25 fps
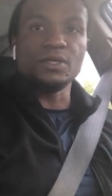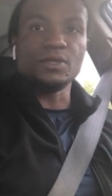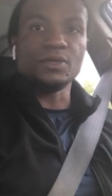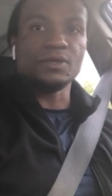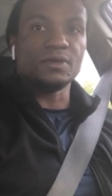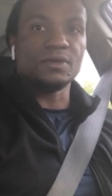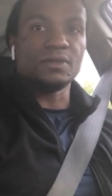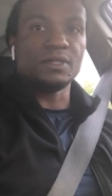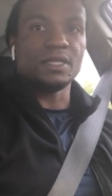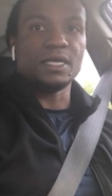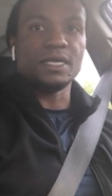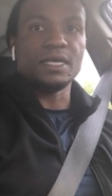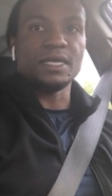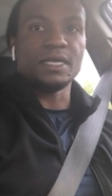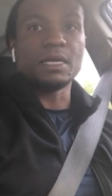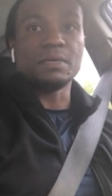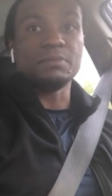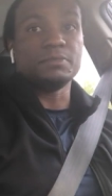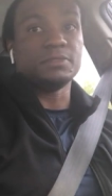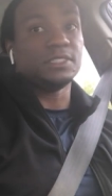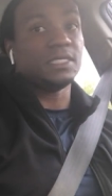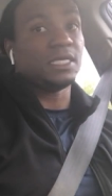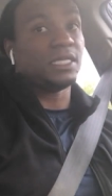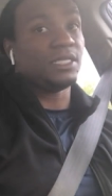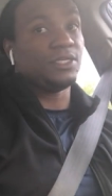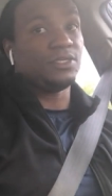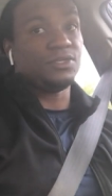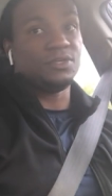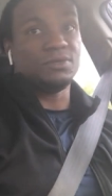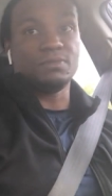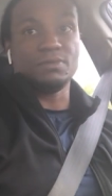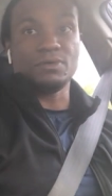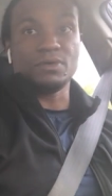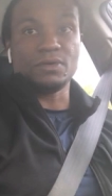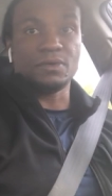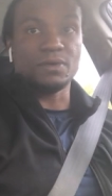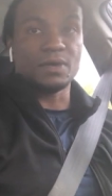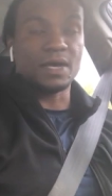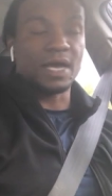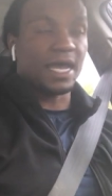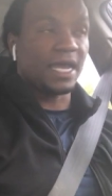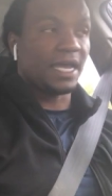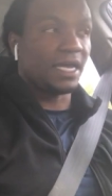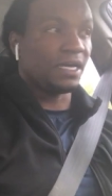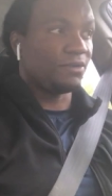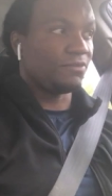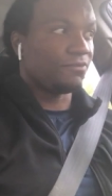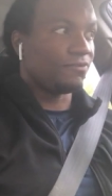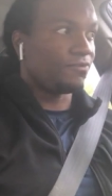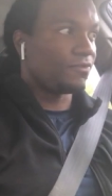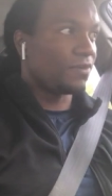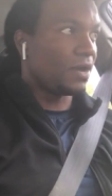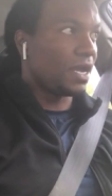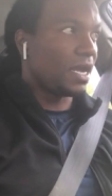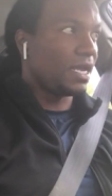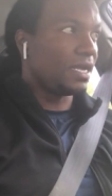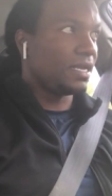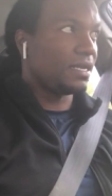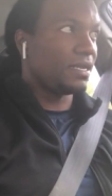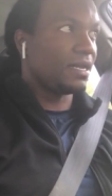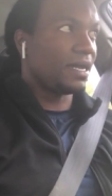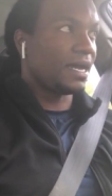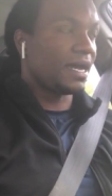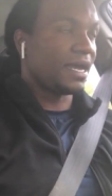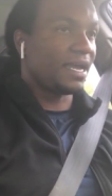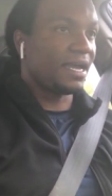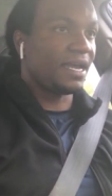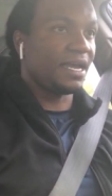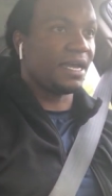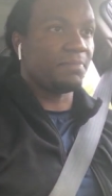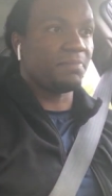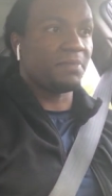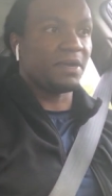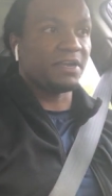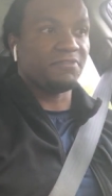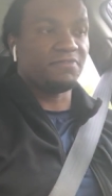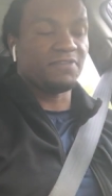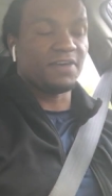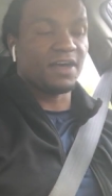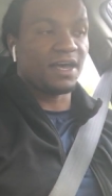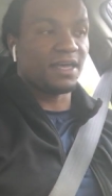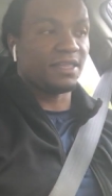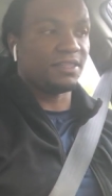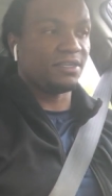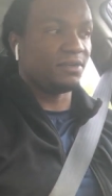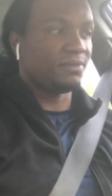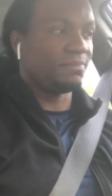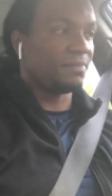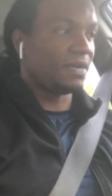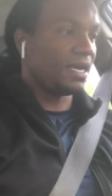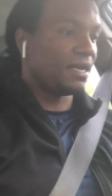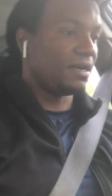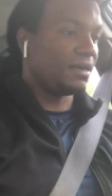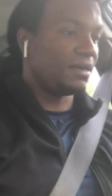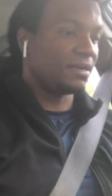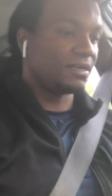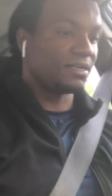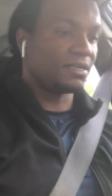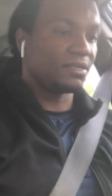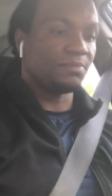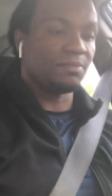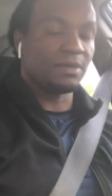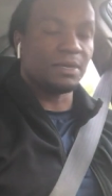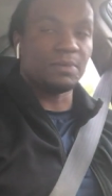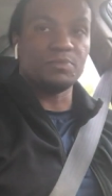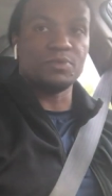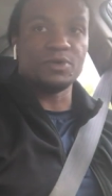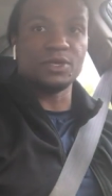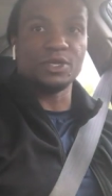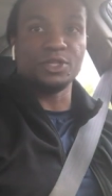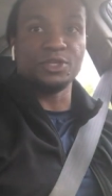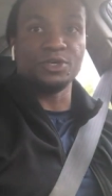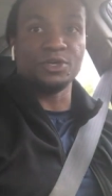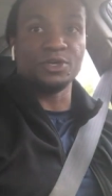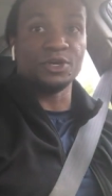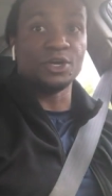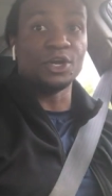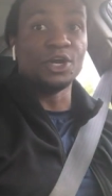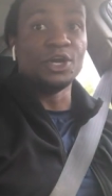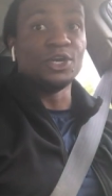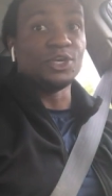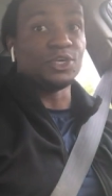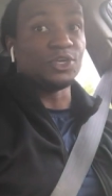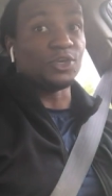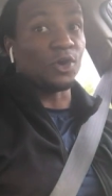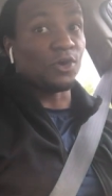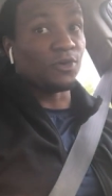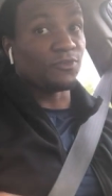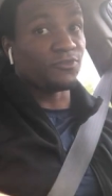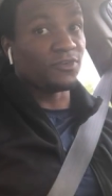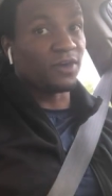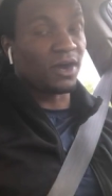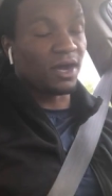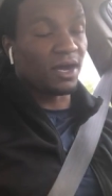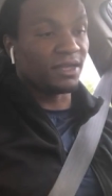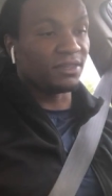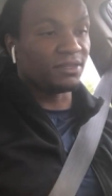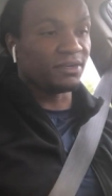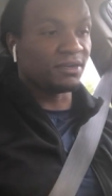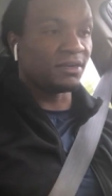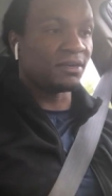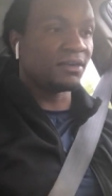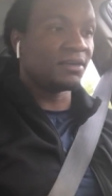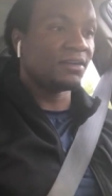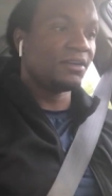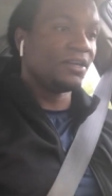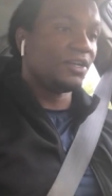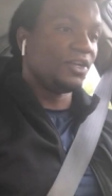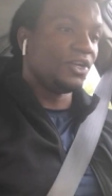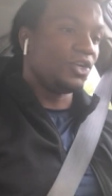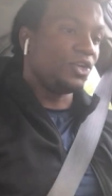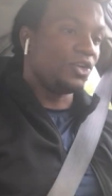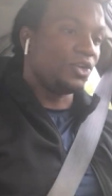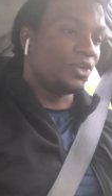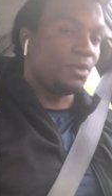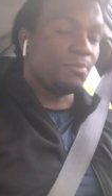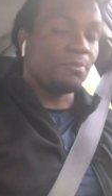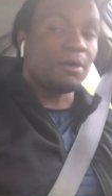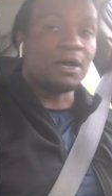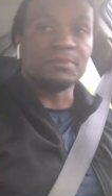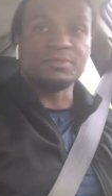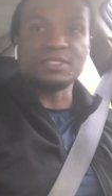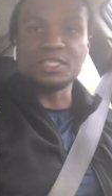You know, like, I'm telling you, bro, I had a friend, I had my father, my uncle, my brother, your father, you know, your mom